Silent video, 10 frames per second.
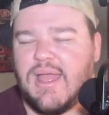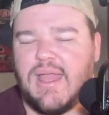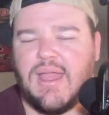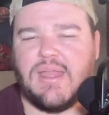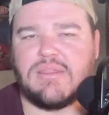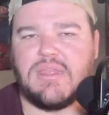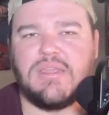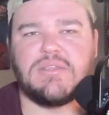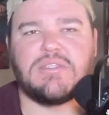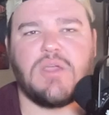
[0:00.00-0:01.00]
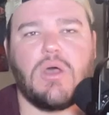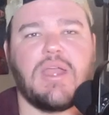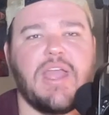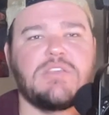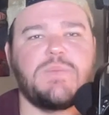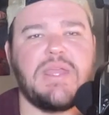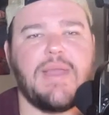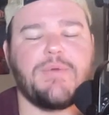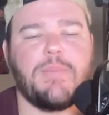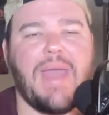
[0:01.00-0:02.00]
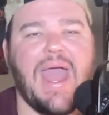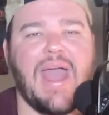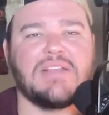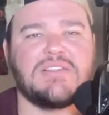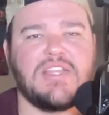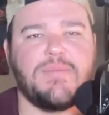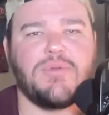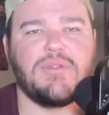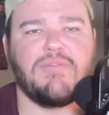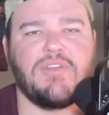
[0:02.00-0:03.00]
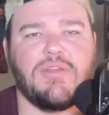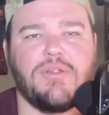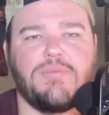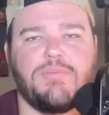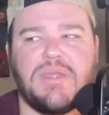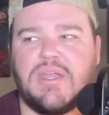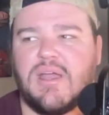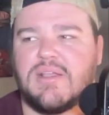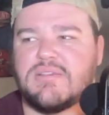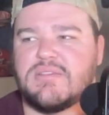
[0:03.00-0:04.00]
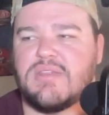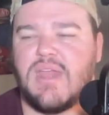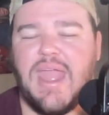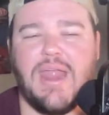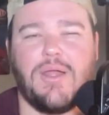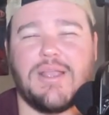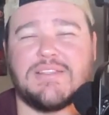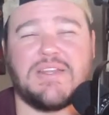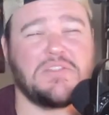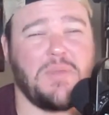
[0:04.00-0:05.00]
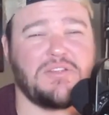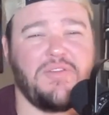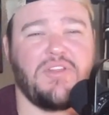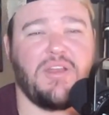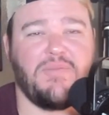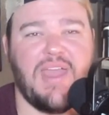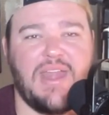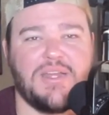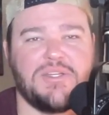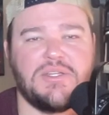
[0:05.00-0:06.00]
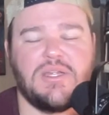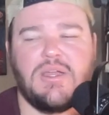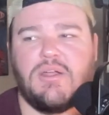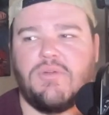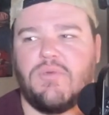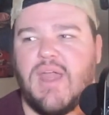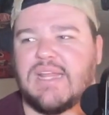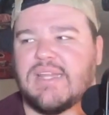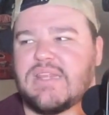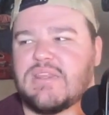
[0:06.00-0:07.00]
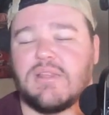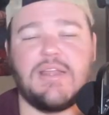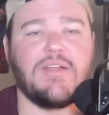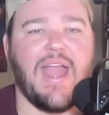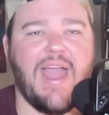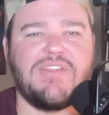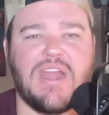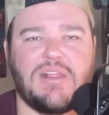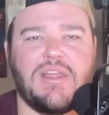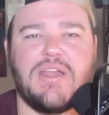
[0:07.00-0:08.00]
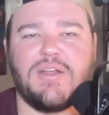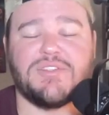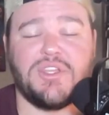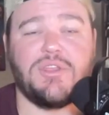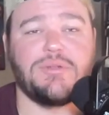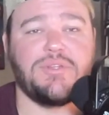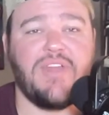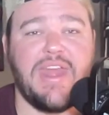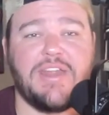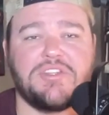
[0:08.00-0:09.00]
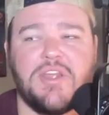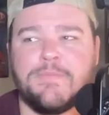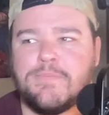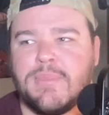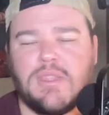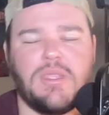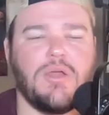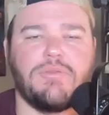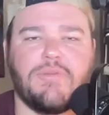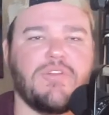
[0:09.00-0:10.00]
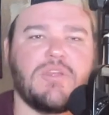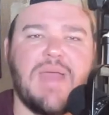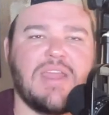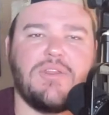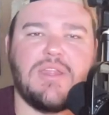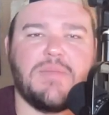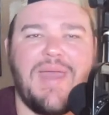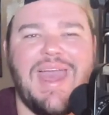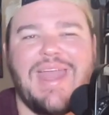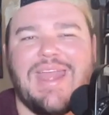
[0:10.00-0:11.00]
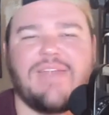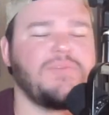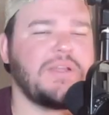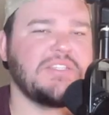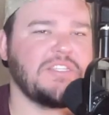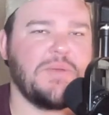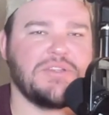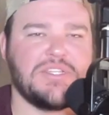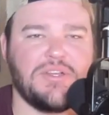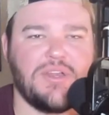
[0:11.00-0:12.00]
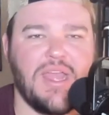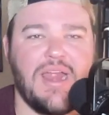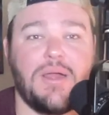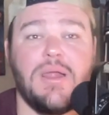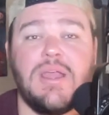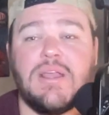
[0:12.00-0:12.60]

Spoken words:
I think you saw guys be able to pass deeper in the field because the air isn't as much of an advantage, right? Like the leader having that clean air is a huge advantage. The further back you get in the pack, everybody's experiencing dirty air.